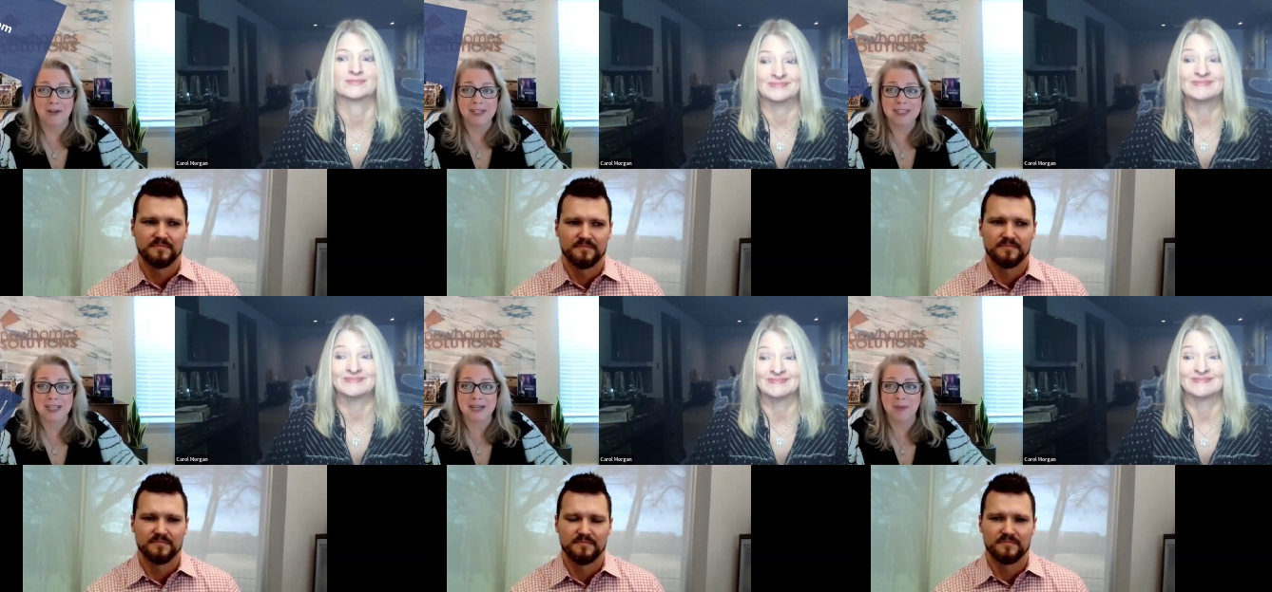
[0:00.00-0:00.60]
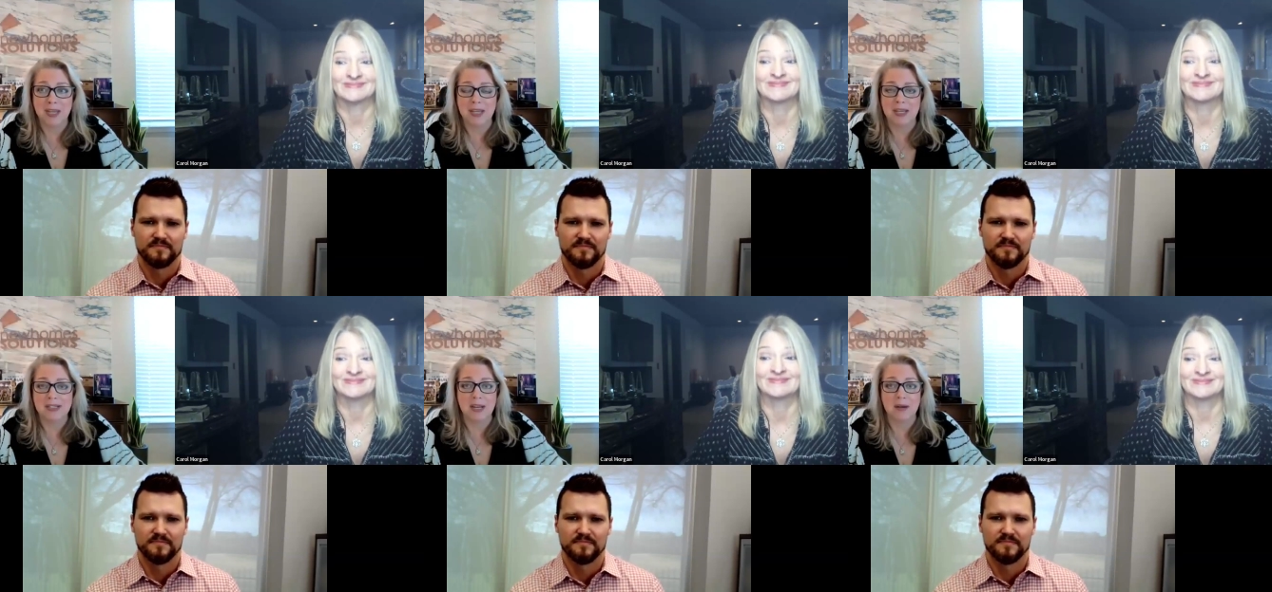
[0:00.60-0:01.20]
Speaker 1: there. It's going to
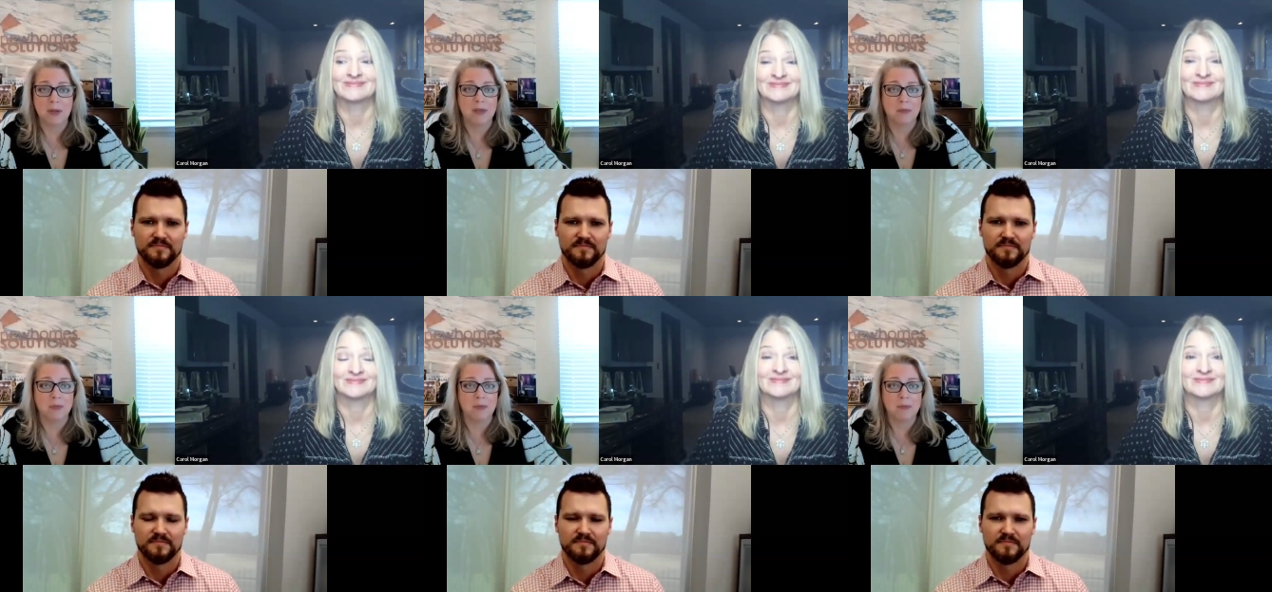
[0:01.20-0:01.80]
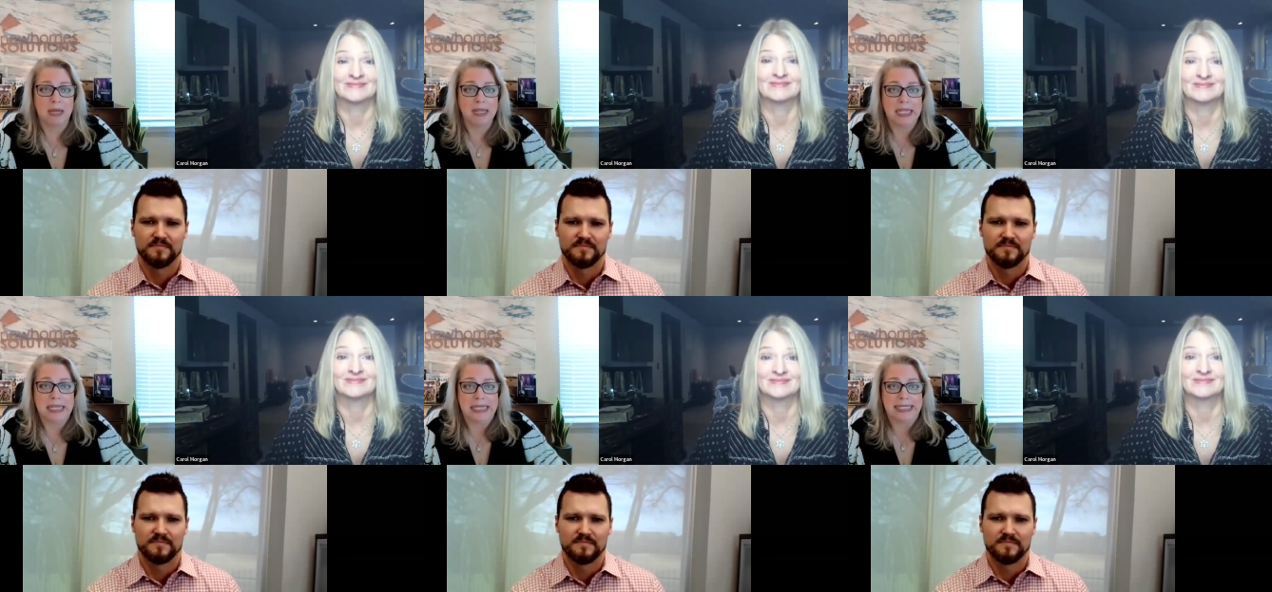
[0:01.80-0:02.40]
be, it's going to be the,
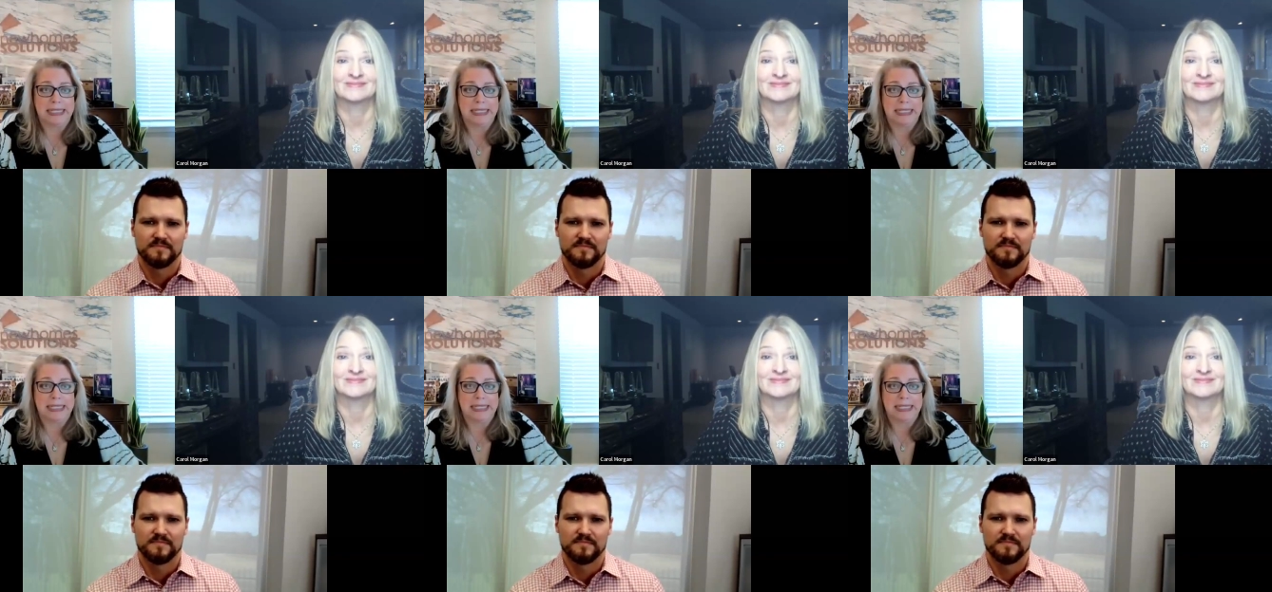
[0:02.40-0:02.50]
I think